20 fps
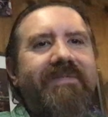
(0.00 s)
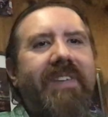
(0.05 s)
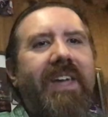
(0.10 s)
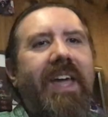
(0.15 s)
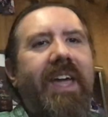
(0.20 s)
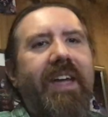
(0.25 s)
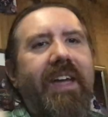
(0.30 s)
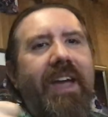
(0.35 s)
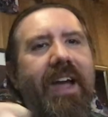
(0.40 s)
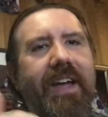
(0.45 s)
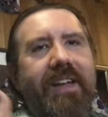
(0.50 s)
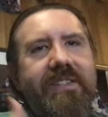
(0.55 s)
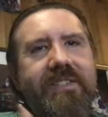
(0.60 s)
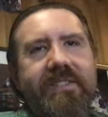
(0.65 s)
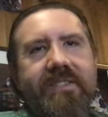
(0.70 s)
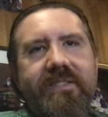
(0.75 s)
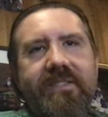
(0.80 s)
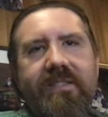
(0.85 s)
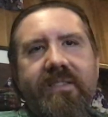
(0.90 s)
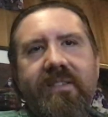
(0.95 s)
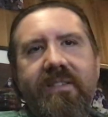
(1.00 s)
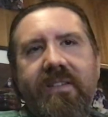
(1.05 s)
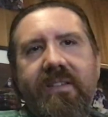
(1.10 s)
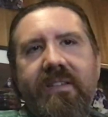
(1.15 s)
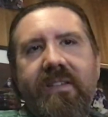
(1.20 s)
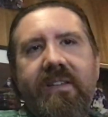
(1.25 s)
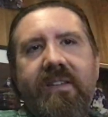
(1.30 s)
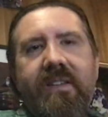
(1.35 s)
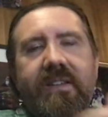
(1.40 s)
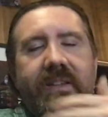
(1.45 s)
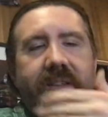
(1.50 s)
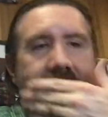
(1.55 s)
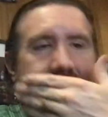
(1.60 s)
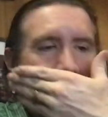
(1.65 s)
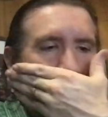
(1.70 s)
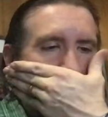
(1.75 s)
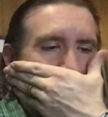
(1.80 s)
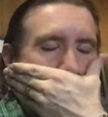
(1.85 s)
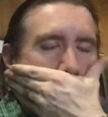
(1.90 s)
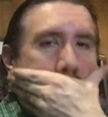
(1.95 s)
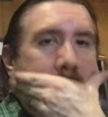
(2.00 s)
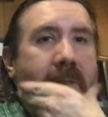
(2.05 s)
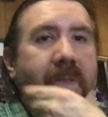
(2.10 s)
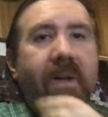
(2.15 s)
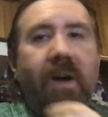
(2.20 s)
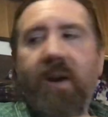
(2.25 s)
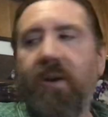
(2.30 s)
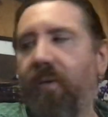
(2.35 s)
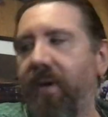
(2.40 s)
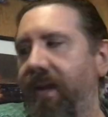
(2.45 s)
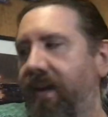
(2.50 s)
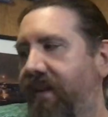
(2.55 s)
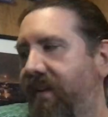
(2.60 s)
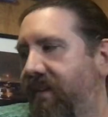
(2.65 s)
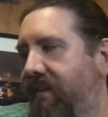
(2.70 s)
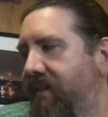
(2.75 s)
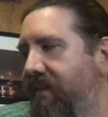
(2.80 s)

Hey guys, long week.